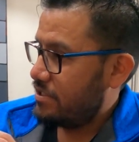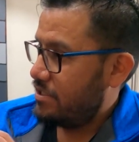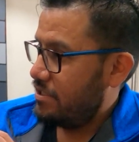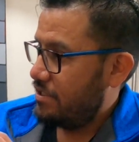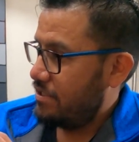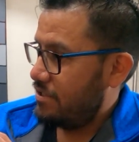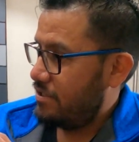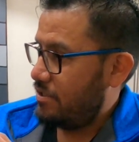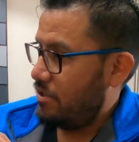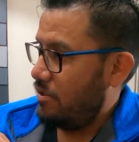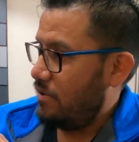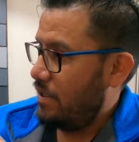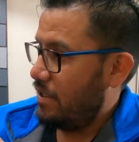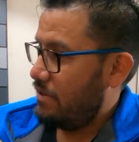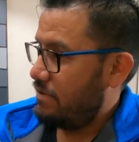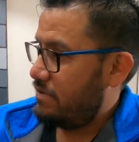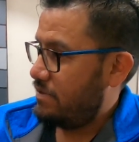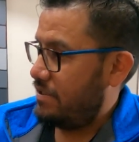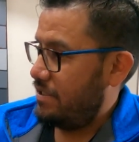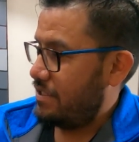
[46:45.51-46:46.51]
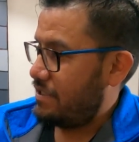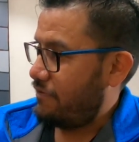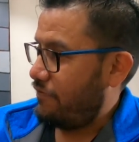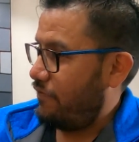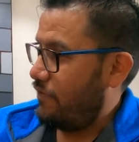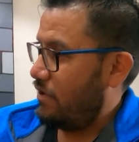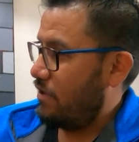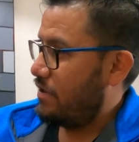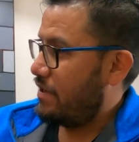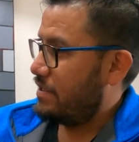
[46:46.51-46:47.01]
to go out this
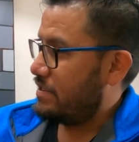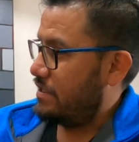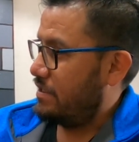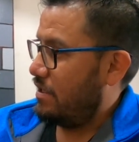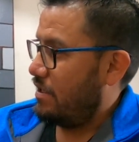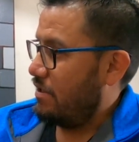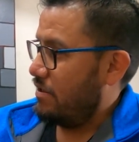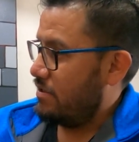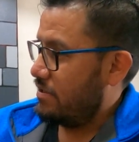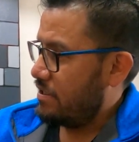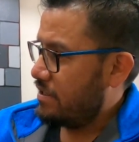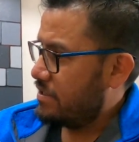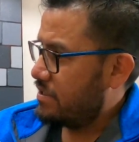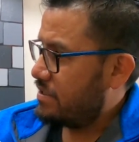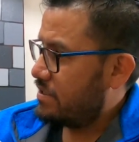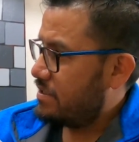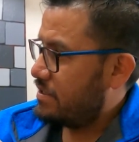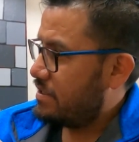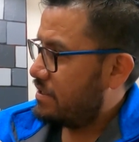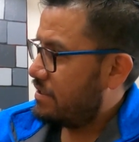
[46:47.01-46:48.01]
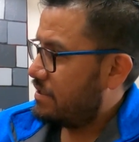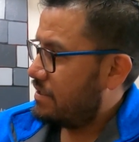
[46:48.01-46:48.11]
far as an artist?